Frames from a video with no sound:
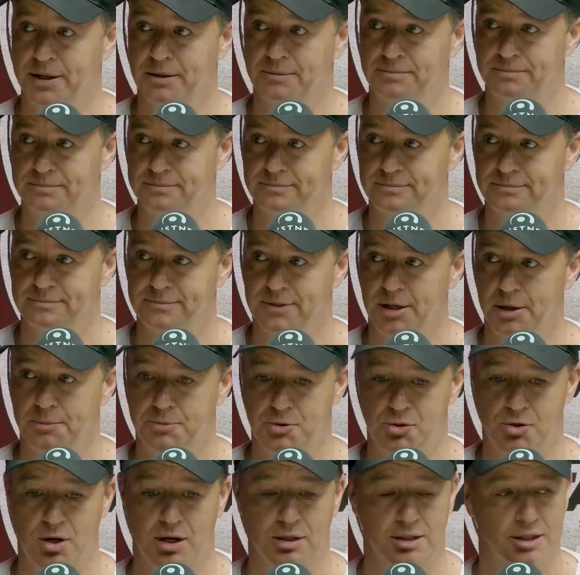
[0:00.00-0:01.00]
later, pal.
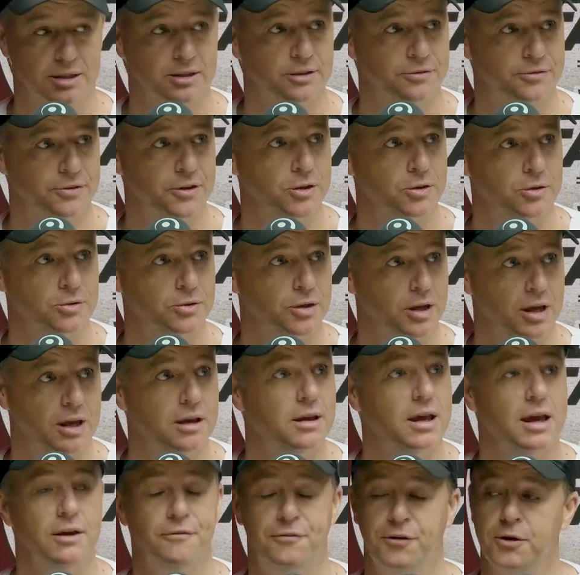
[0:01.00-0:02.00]
Obstructing the field.
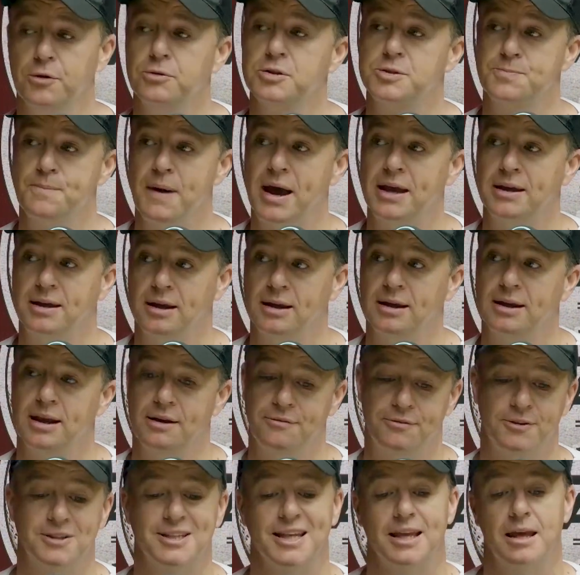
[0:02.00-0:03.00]
If he was
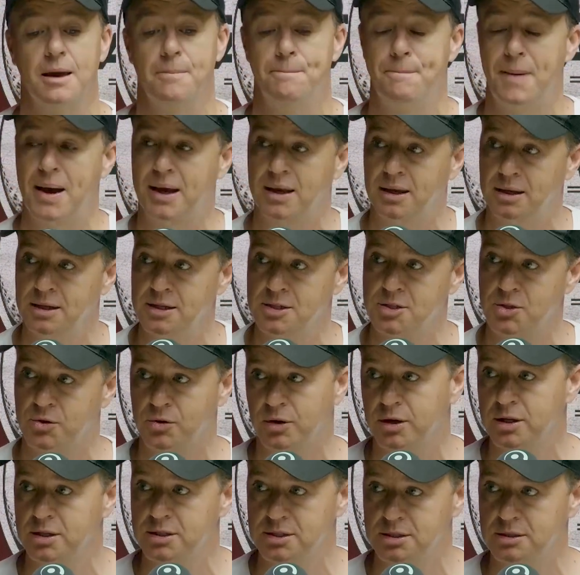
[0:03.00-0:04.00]
making an effort to get back in
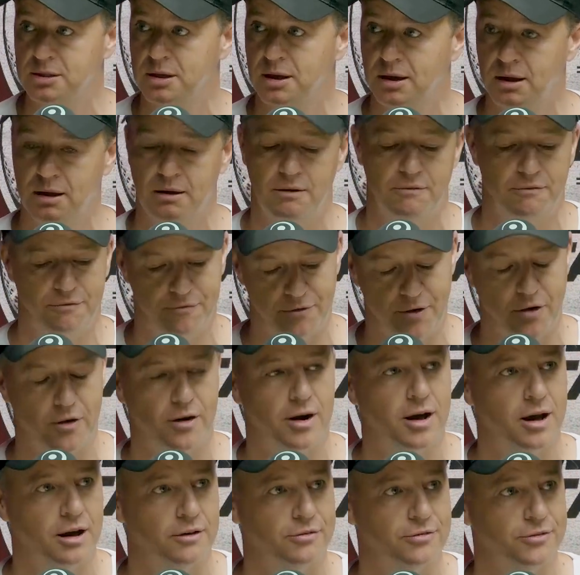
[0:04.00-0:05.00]
his crease,
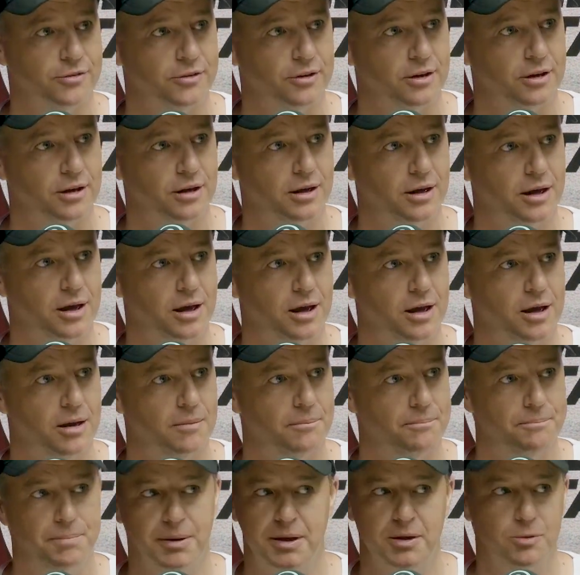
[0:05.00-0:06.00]
fair enough.
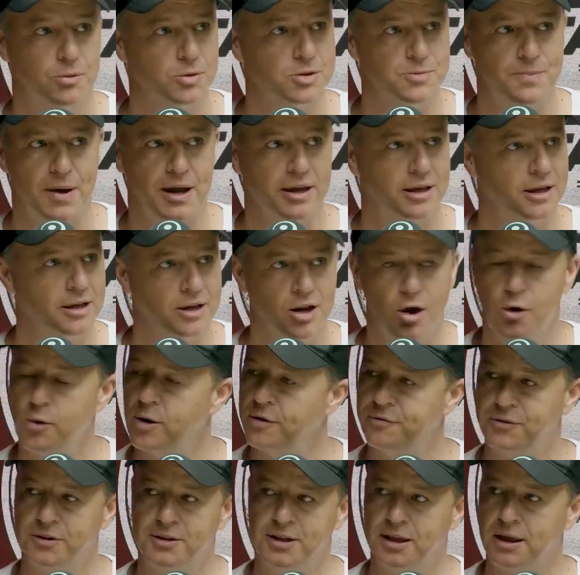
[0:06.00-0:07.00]
But he was making
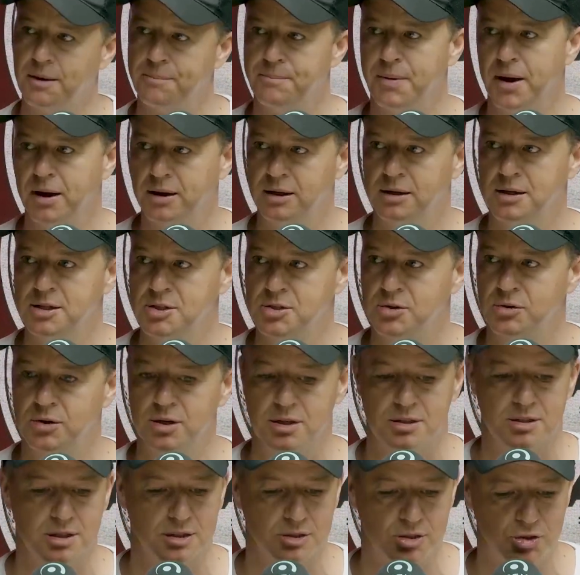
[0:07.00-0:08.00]
no effort to get back in his
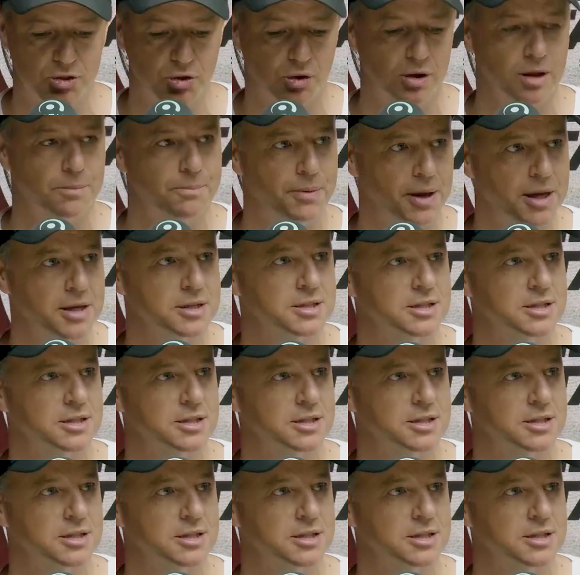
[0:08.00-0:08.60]
crease. Johnny